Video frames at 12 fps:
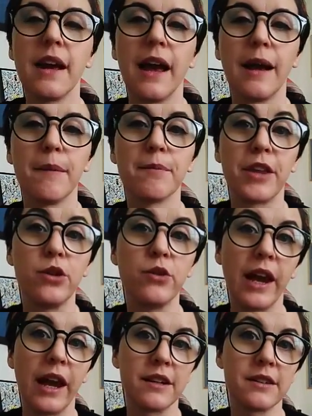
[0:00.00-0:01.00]
that you
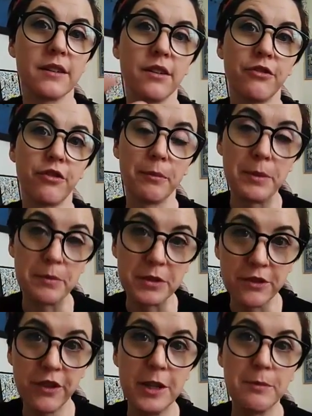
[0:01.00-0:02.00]
get from people's
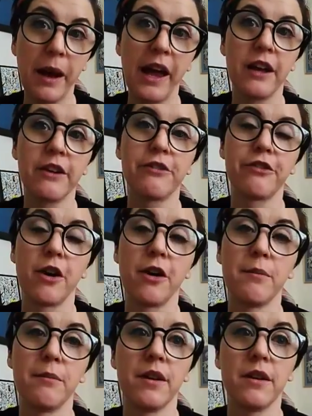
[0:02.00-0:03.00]
feedback,
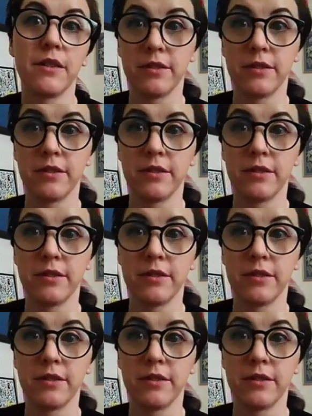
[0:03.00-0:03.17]
from